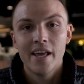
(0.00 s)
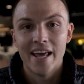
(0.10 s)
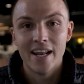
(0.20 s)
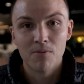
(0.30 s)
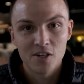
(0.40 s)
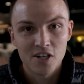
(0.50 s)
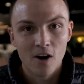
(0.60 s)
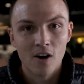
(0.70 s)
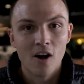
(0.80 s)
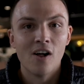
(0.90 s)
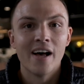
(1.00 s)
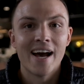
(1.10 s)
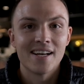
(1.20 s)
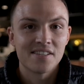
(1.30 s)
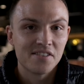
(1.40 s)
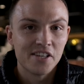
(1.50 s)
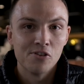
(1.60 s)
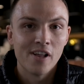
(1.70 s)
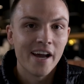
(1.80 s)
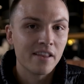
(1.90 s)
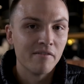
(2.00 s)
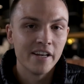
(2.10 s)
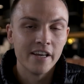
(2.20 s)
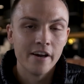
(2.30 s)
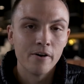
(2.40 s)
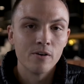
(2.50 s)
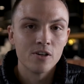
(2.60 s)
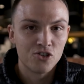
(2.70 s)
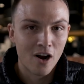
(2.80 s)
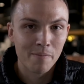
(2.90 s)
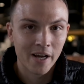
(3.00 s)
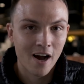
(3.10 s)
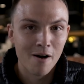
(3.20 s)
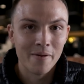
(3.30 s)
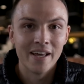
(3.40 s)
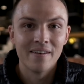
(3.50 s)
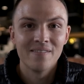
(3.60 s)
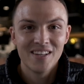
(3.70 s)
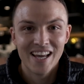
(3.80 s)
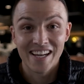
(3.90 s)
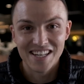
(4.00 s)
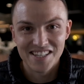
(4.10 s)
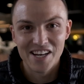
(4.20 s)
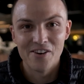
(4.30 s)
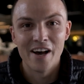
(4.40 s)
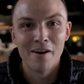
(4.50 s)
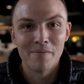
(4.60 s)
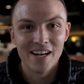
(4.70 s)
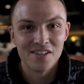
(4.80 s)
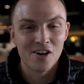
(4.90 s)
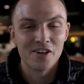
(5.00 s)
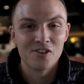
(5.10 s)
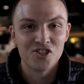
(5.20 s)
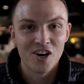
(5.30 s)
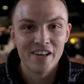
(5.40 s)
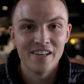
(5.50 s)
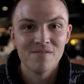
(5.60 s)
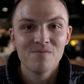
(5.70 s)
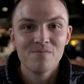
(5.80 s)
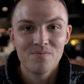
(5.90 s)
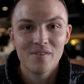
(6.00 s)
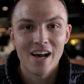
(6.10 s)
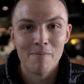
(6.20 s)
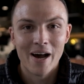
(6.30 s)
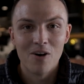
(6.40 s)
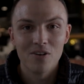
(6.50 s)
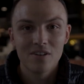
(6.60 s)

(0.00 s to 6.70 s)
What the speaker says: And in return, all I ask is that you like the video, drop a comment, and continue to update us on your journey. I'm out.